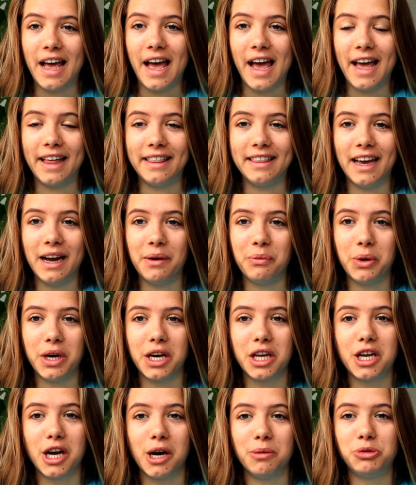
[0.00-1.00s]
And then when
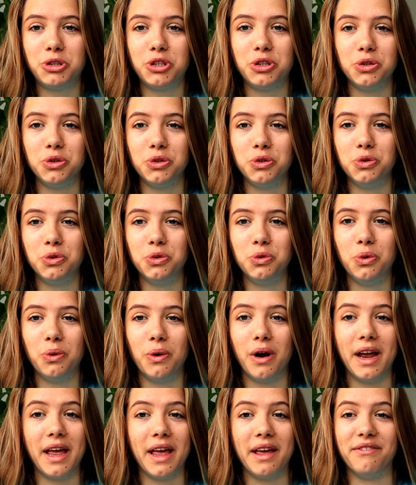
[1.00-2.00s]
it comes to
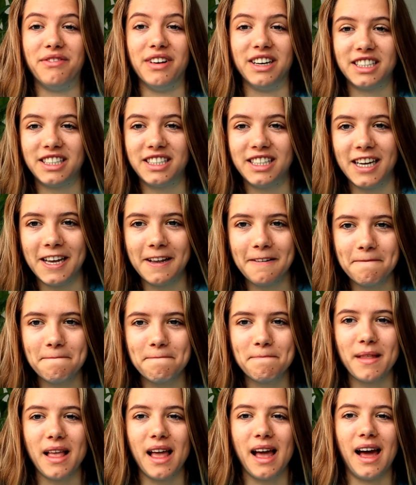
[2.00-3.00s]
investing,
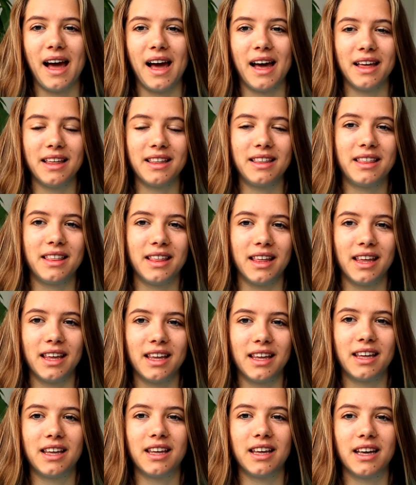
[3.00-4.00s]
I
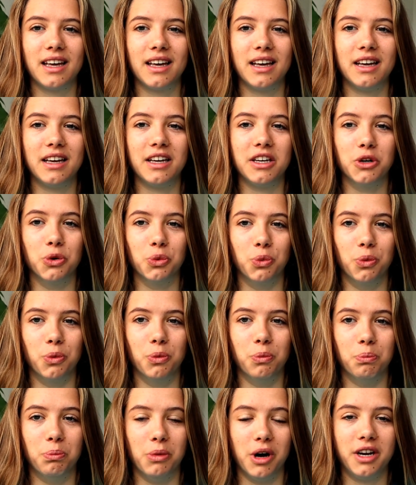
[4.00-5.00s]
think your
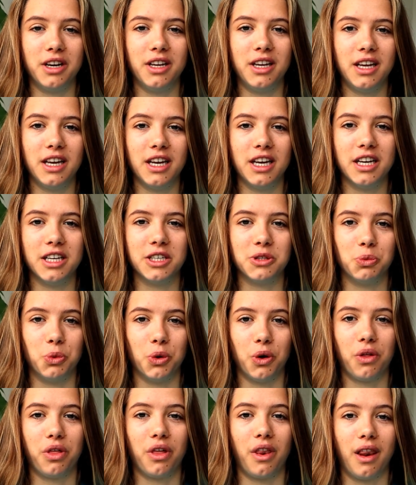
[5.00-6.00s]
money is
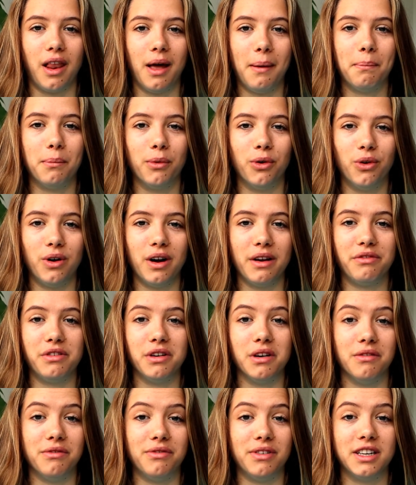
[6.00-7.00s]
worth a lot more if
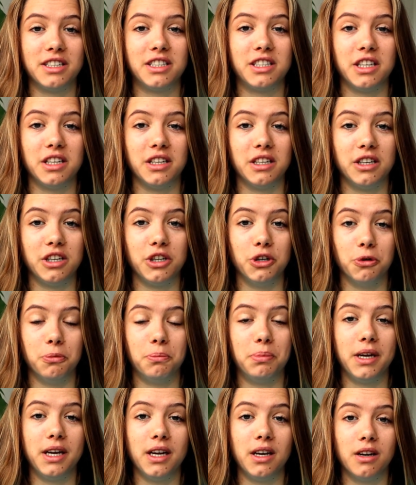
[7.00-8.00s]
you invest in
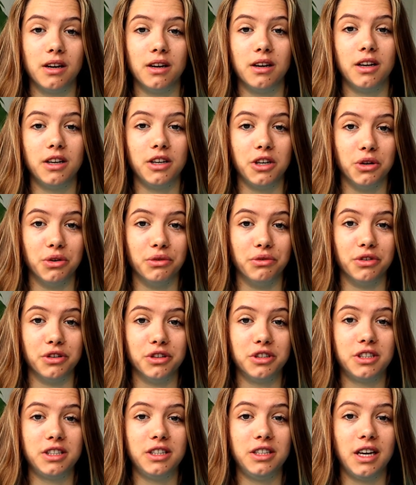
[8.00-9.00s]
European
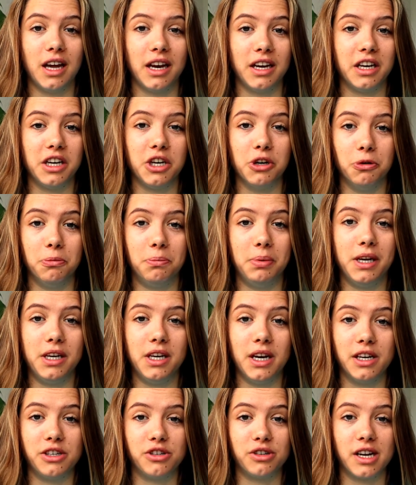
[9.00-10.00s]
university and
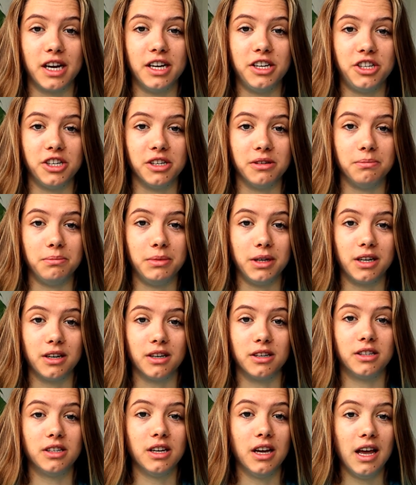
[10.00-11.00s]
European education,
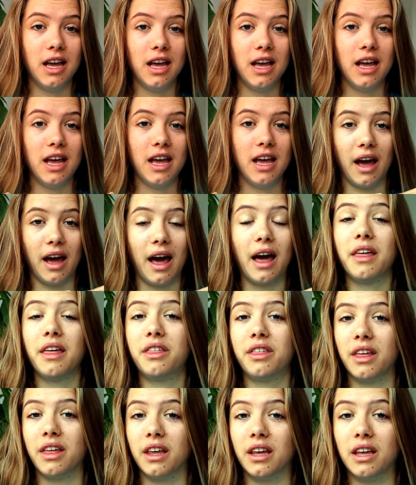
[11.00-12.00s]
because I
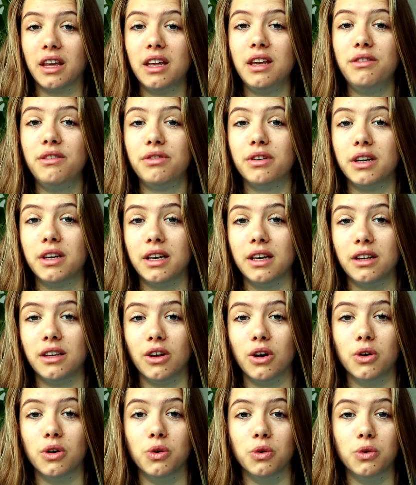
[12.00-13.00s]
think even
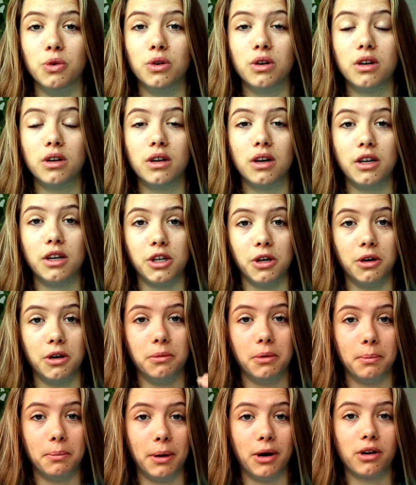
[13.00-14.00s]
though your
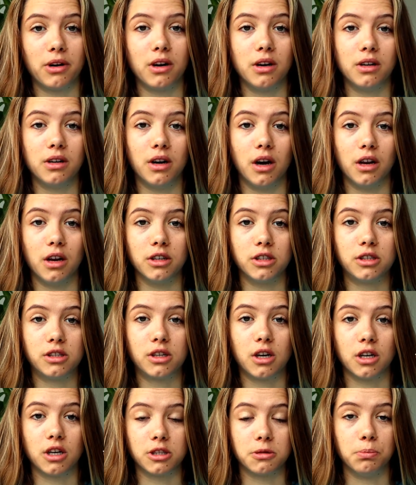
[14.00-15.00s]
American college
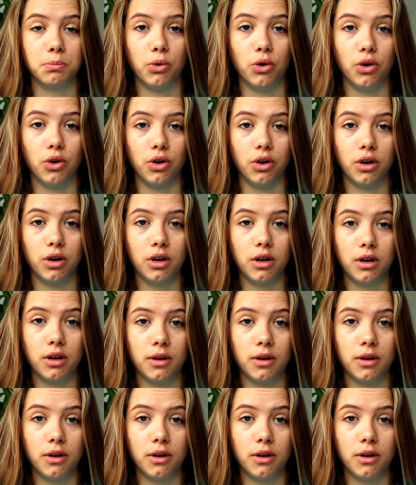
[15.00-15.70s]
costs more,